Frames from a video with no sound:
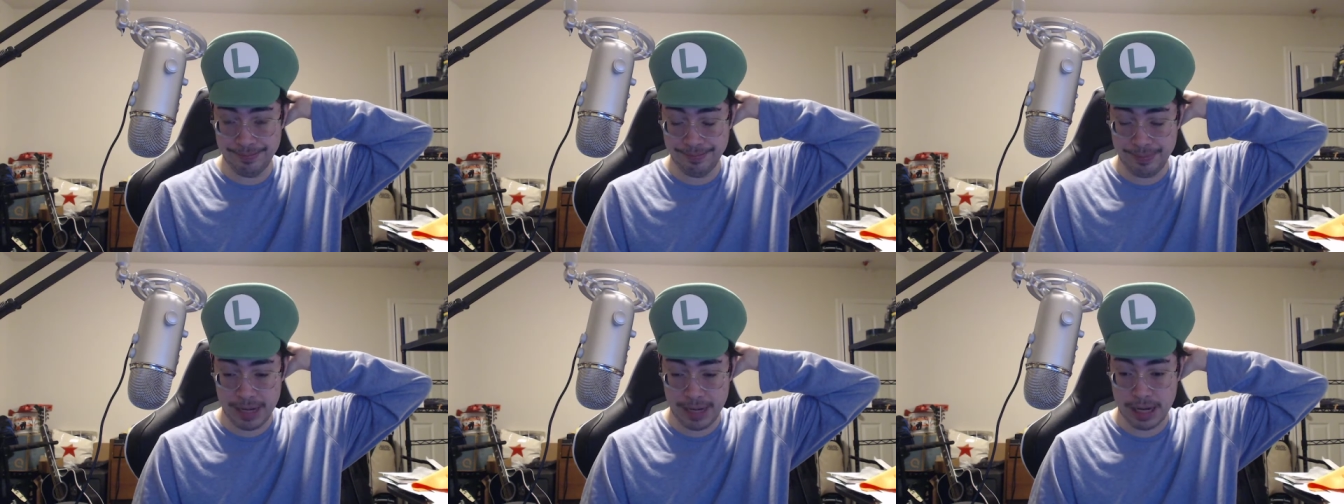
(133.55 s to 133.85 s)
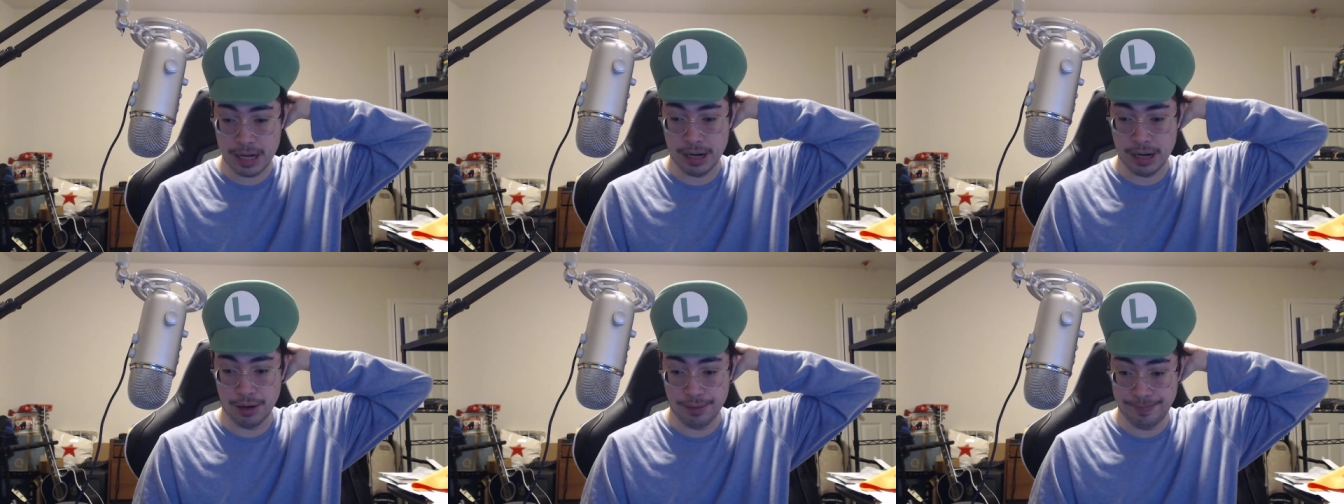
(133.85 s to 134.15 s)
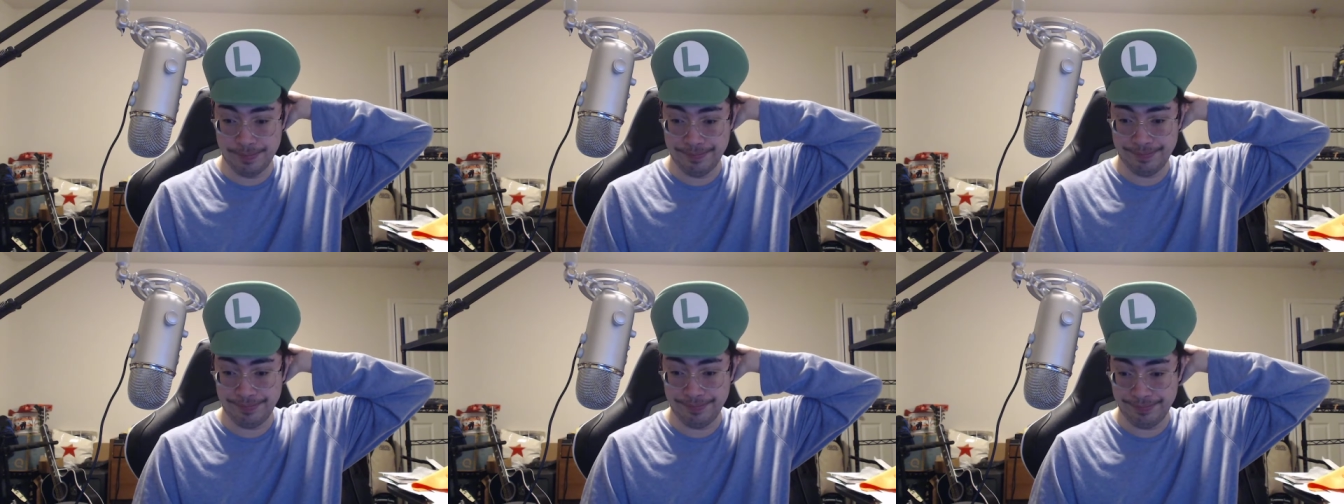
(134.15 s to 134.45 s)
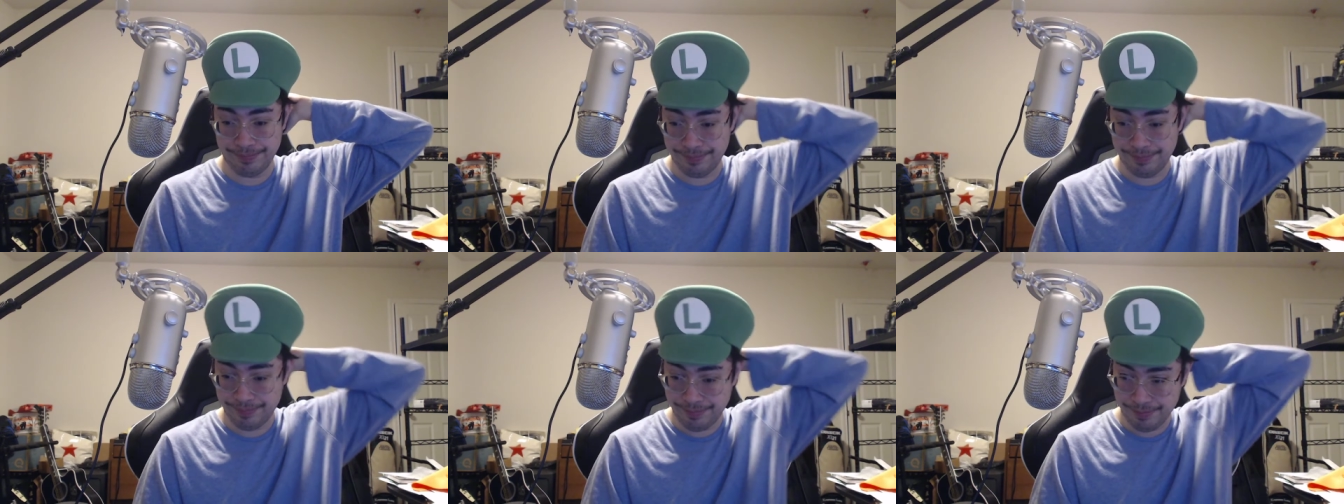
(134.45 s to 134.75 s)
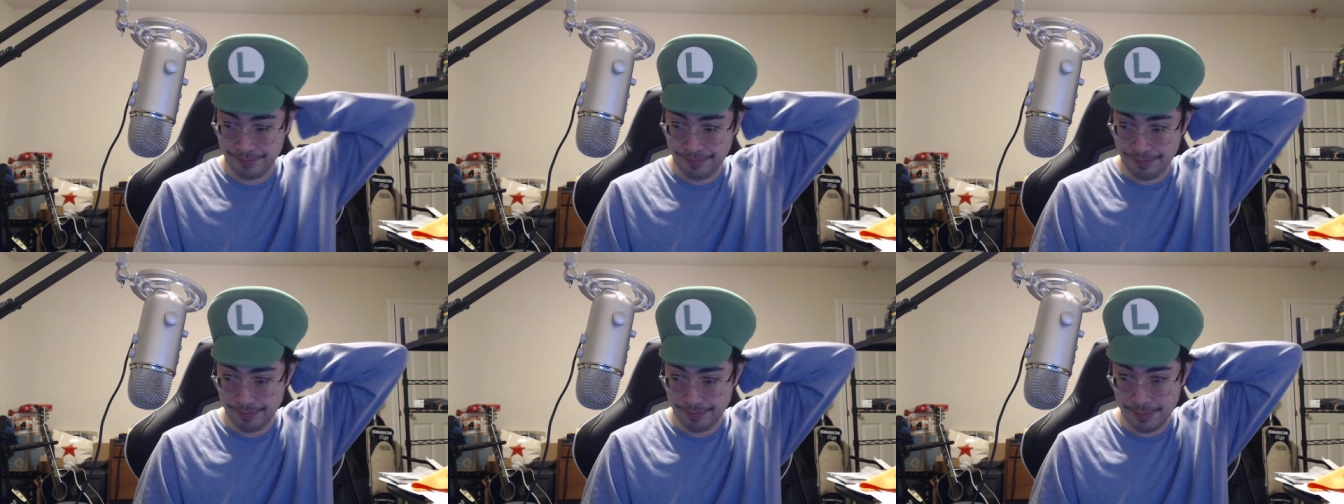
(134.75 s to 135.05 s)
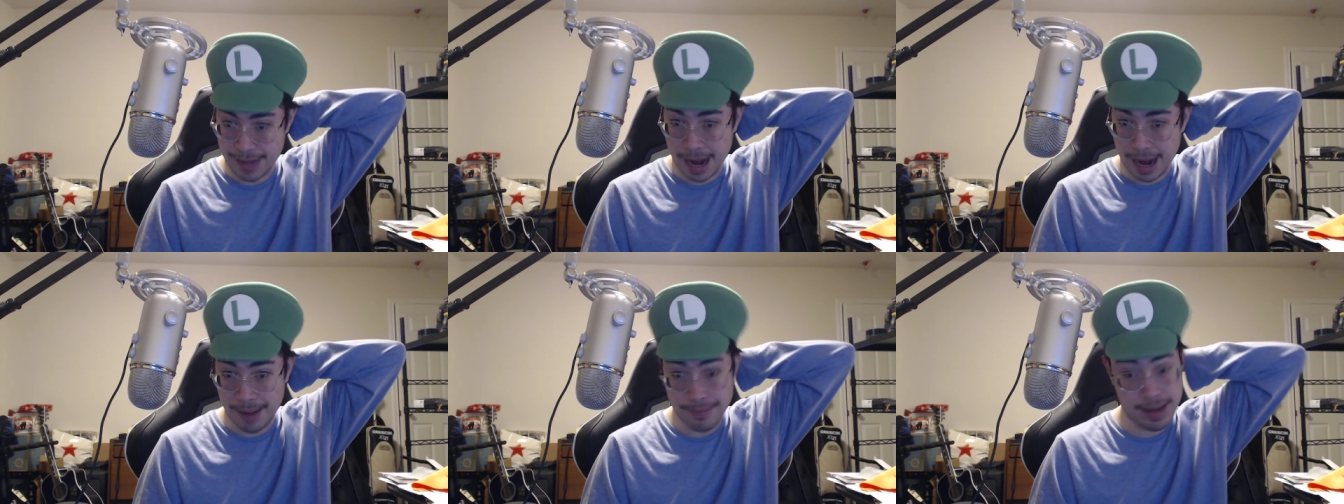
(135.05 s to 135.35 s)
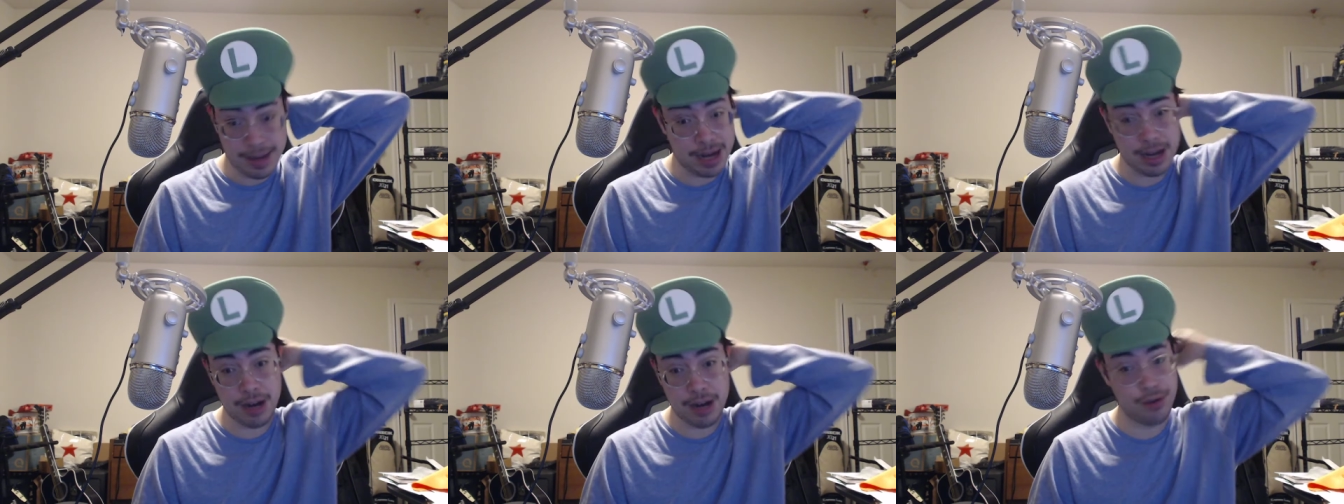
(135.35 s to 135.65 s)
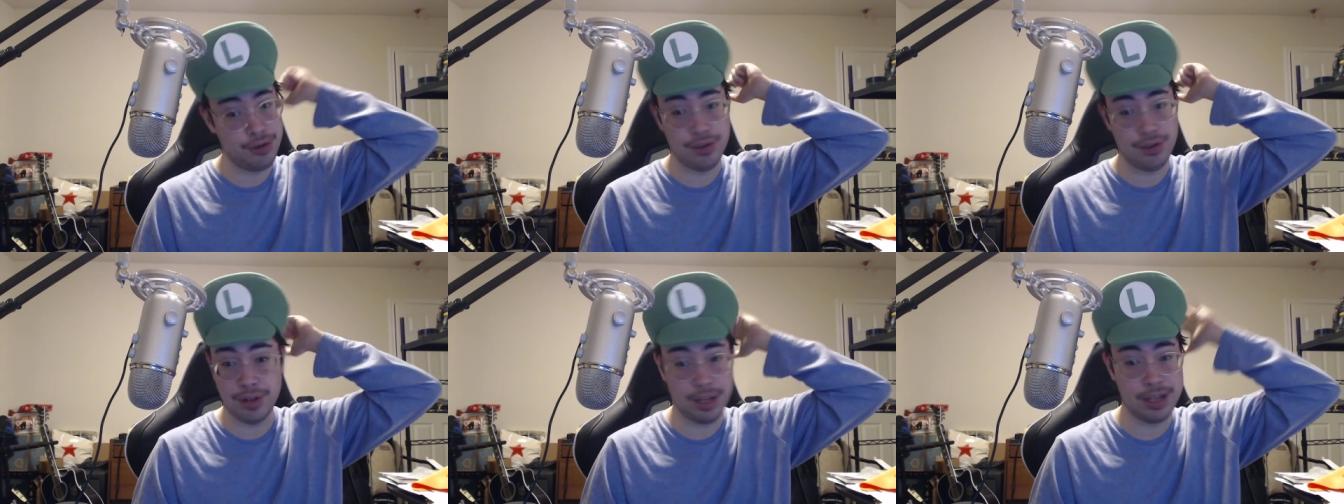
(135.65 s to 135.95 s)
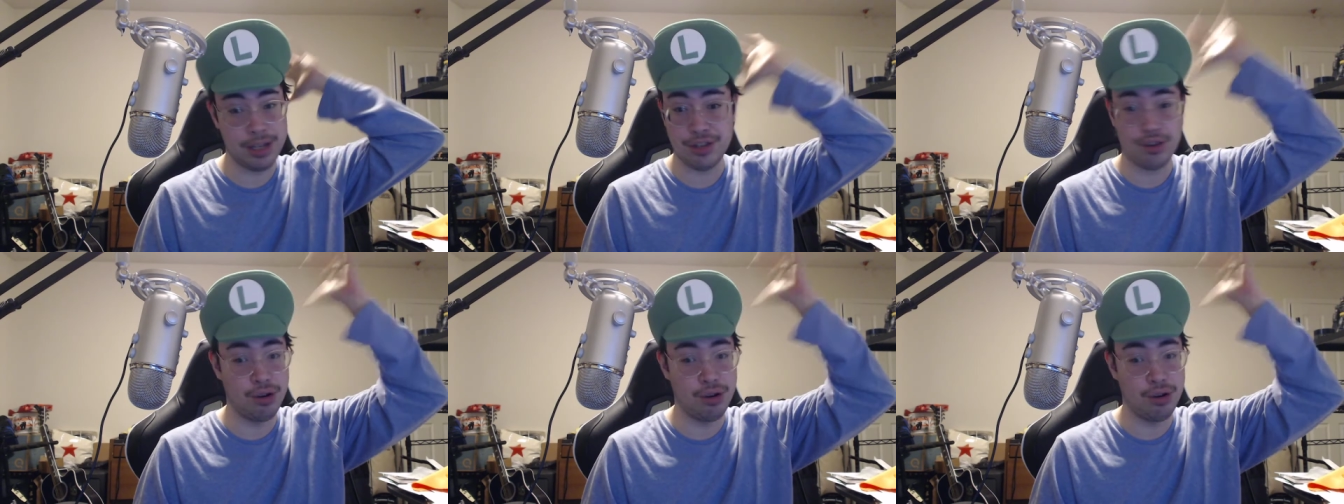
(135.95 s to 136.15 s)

you know not being used to this